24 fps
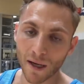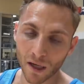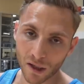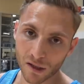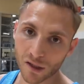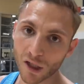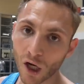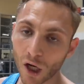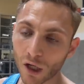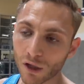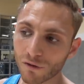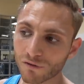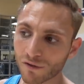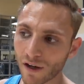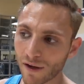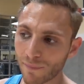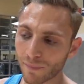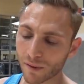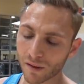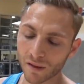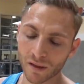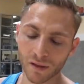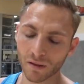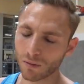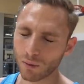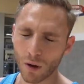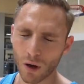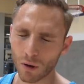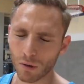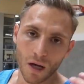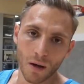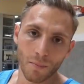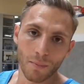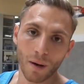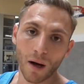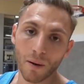out a ton
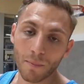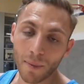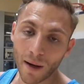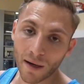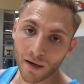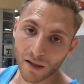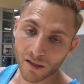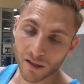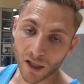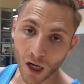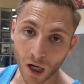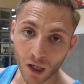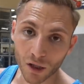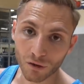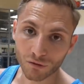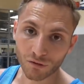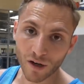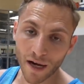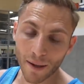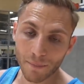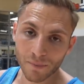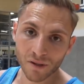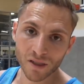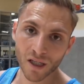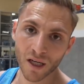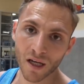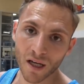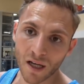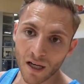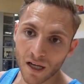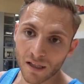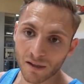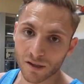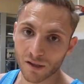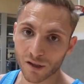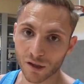of reps
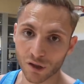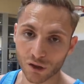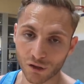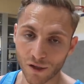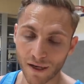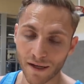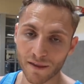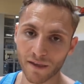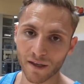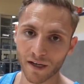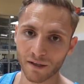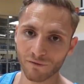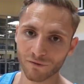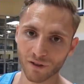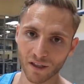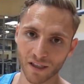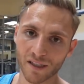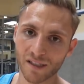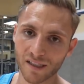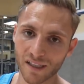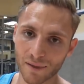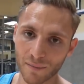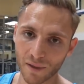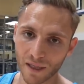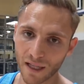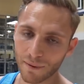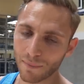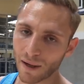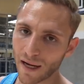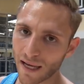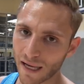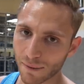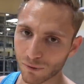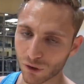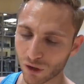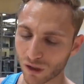to just strengthen and really stimulate my
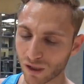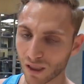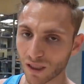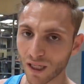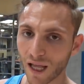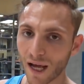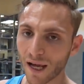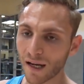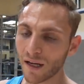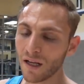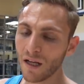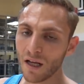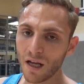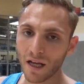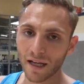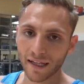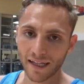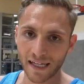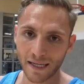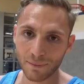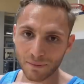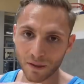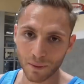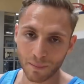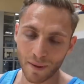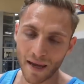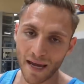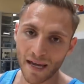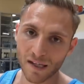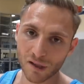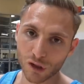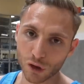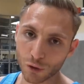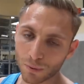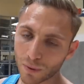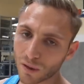hamstrings a lot. Keep the
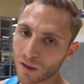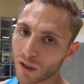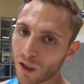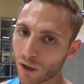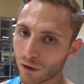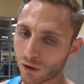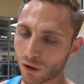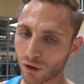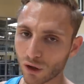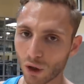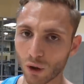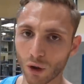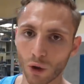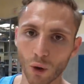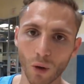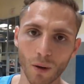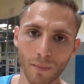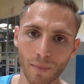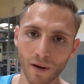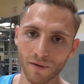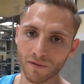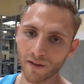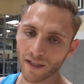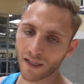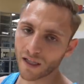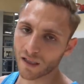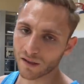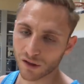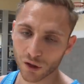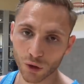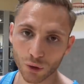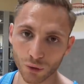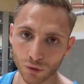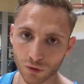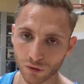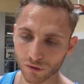pain super low, so don't go above like a
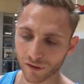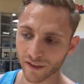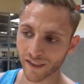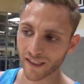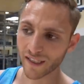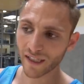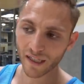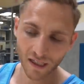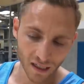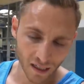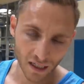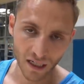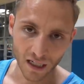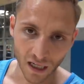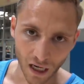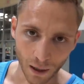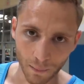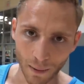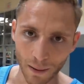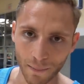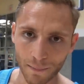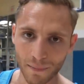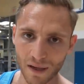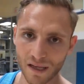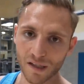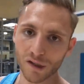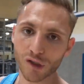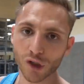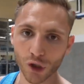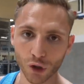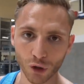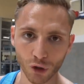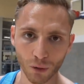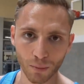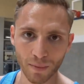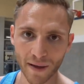2-3 on my
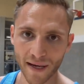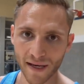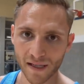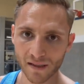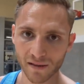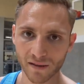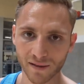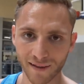internal pain